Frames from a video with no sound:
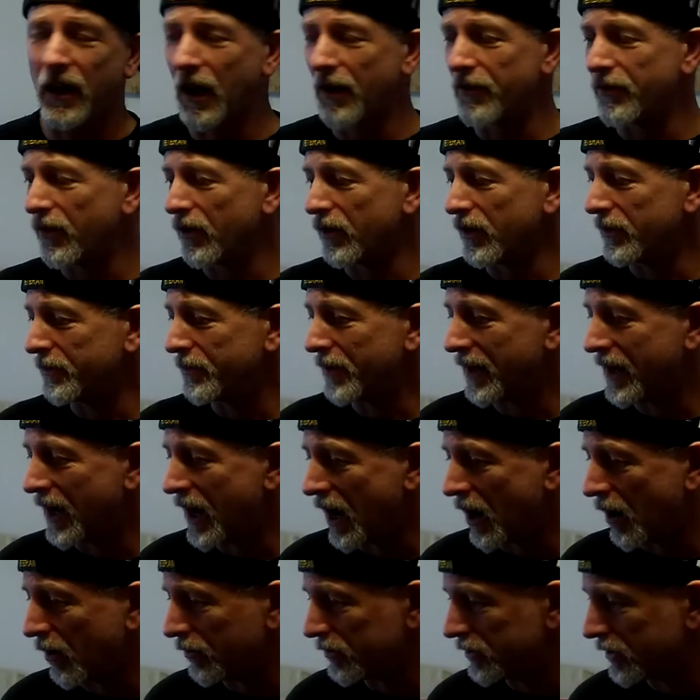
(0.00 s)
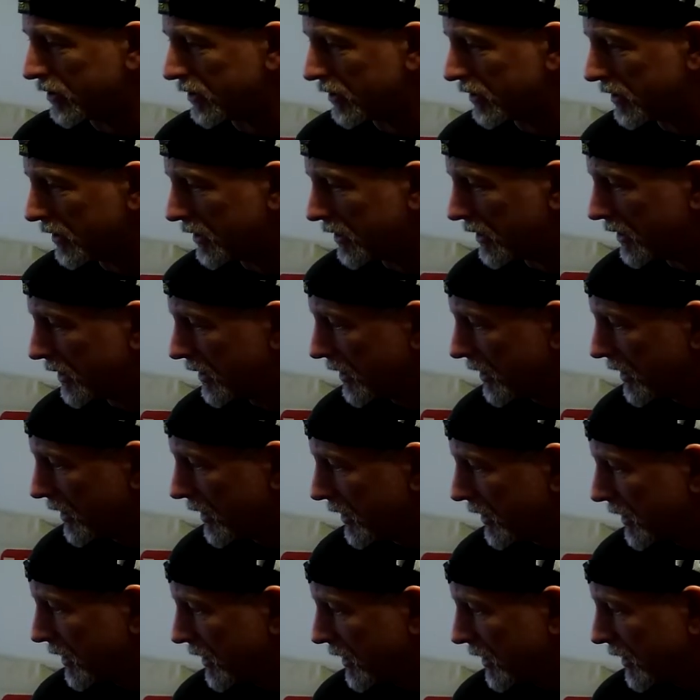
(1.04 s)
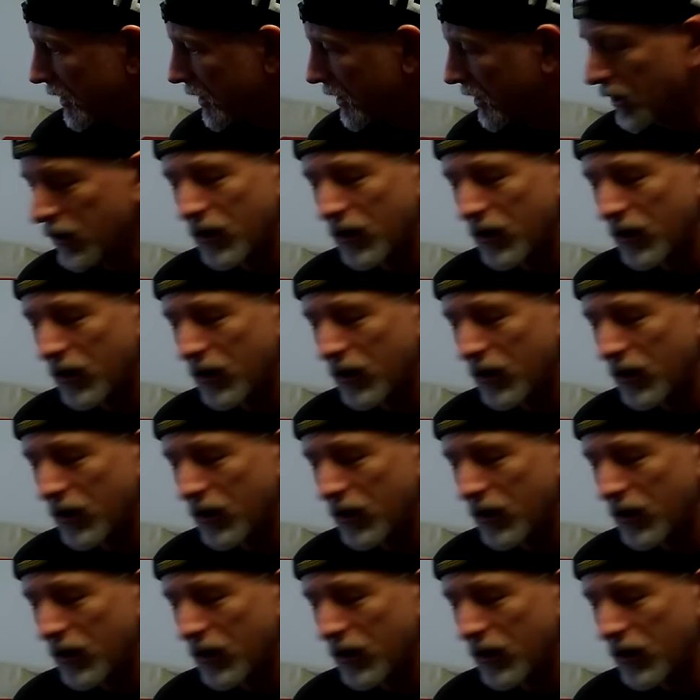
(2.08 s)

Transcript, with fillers: I've only been out a